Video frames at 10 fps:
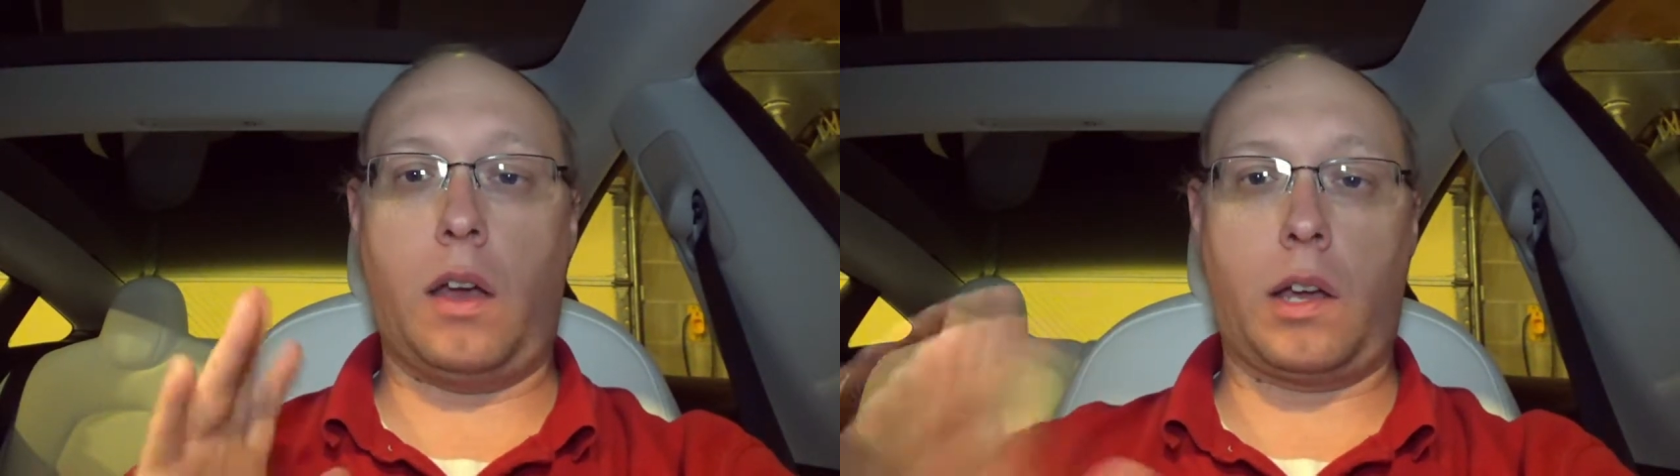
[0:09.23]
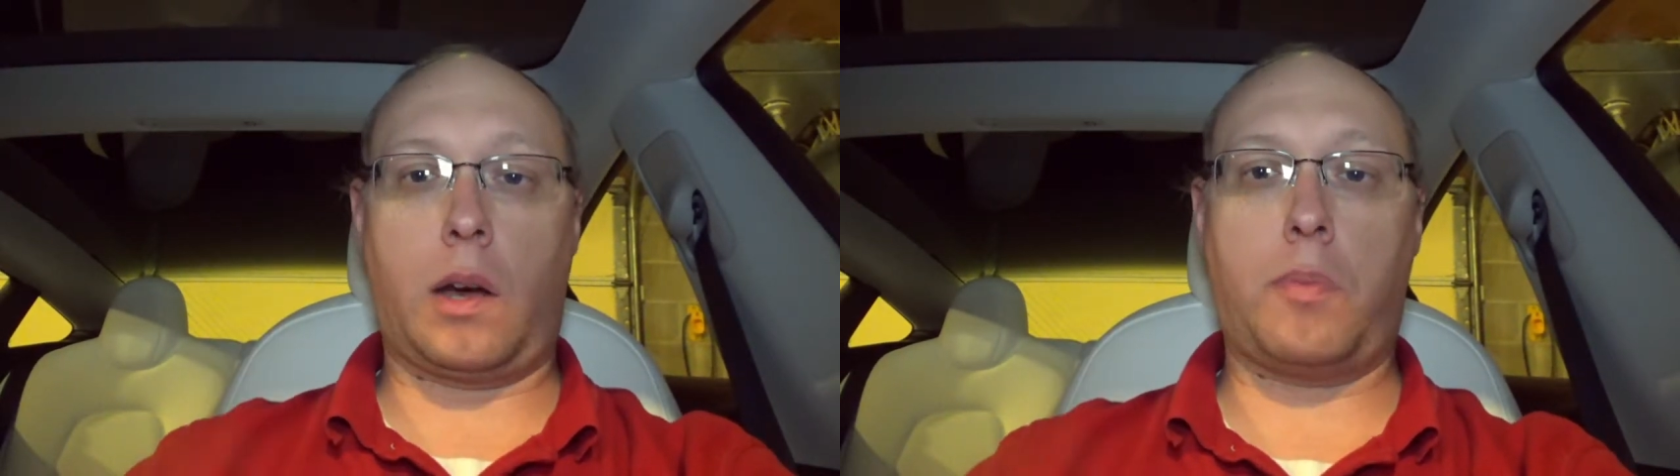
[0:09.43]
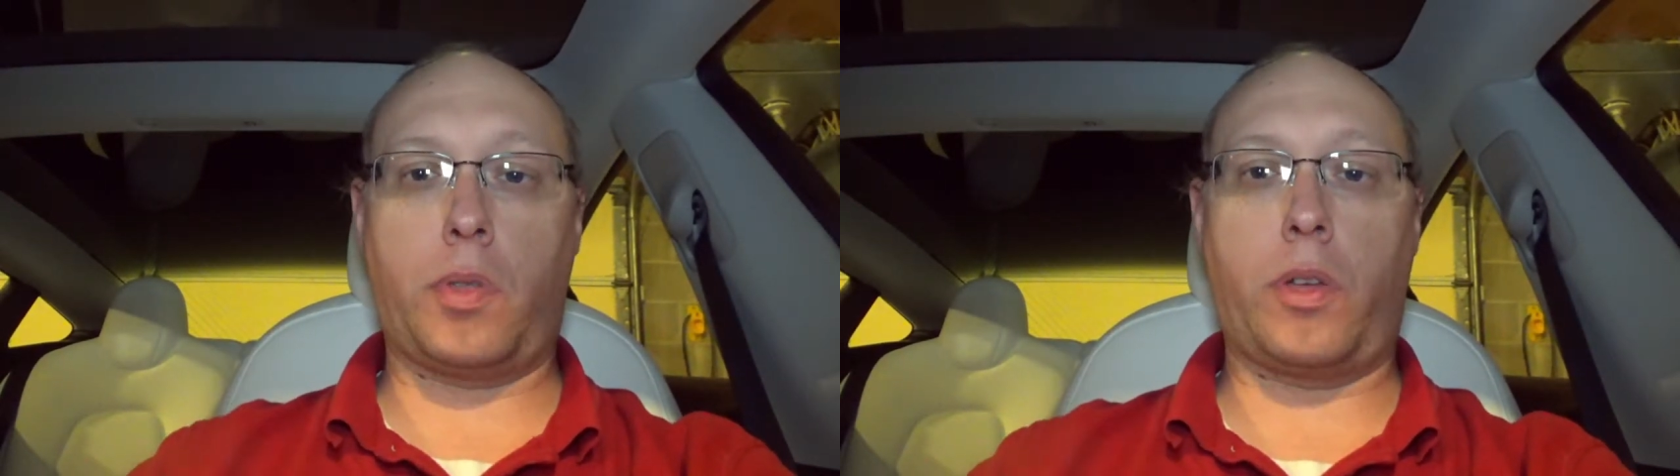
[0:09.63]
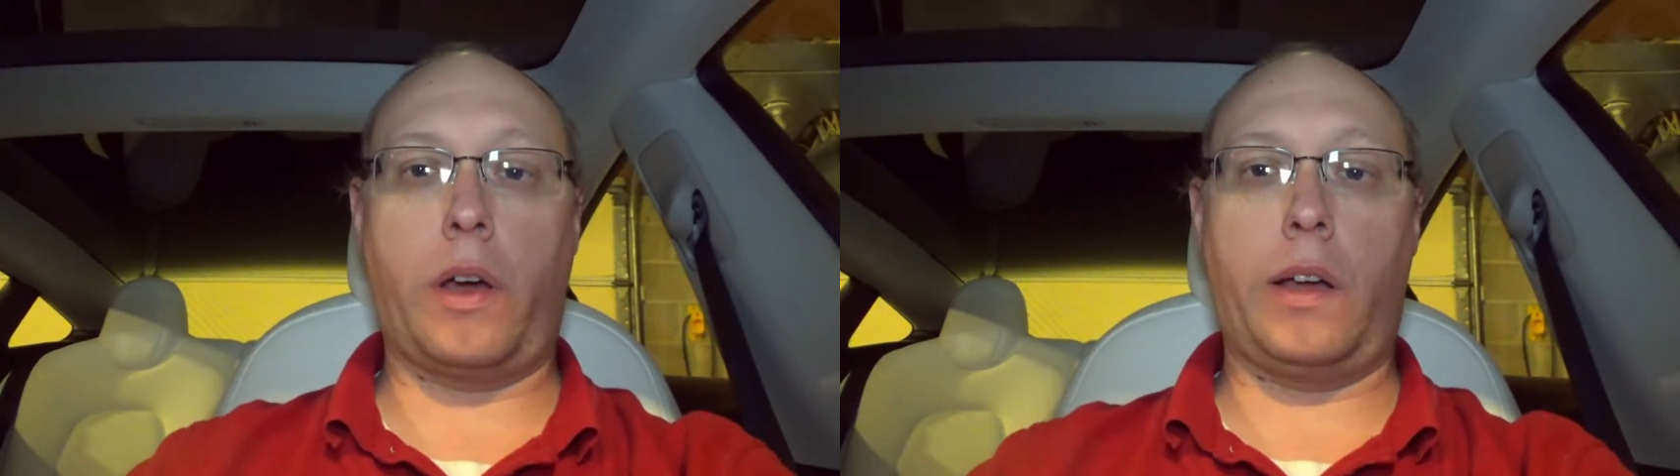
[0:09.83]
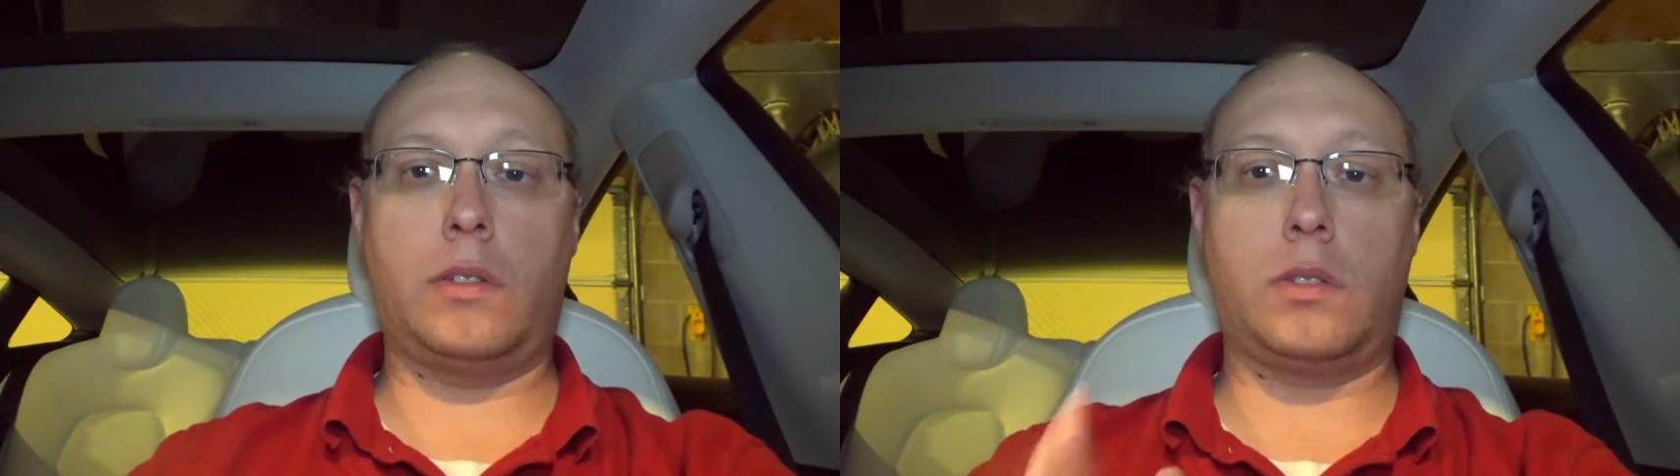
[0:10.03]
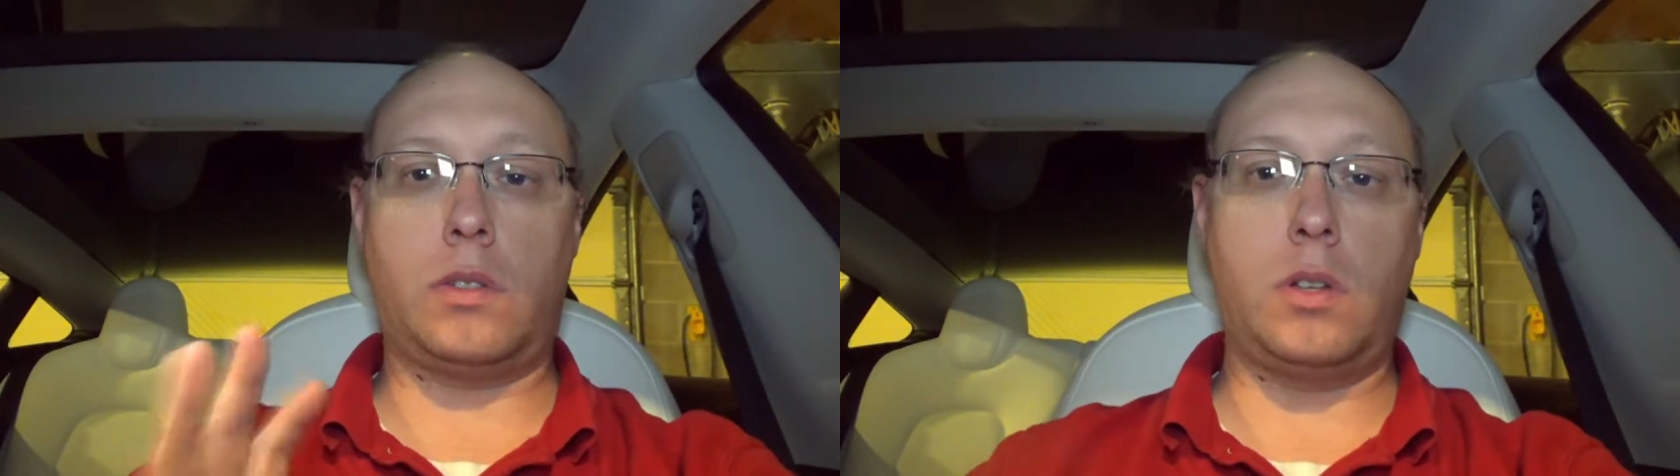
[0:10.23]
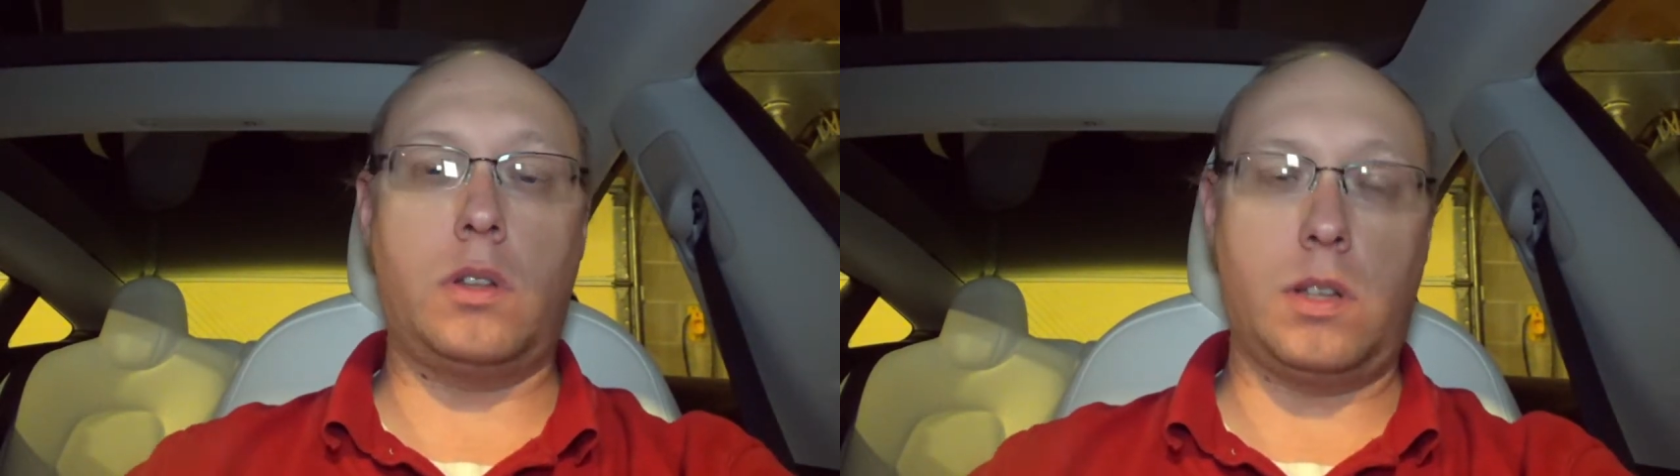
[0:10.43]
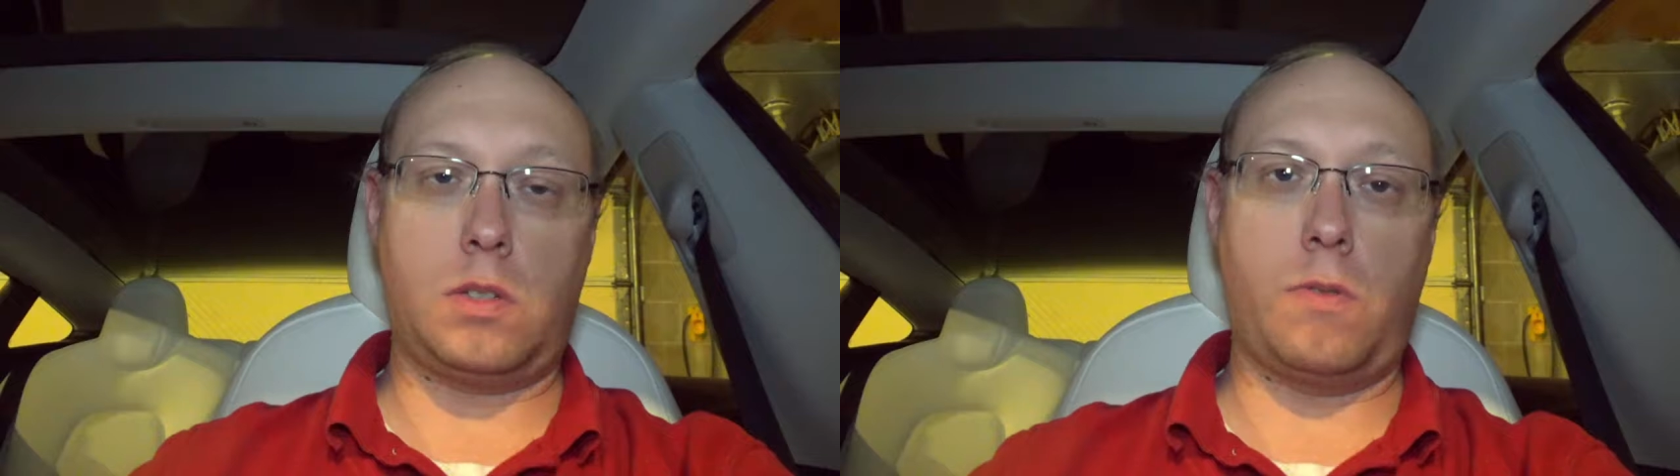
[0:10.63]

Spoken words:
a couple things to this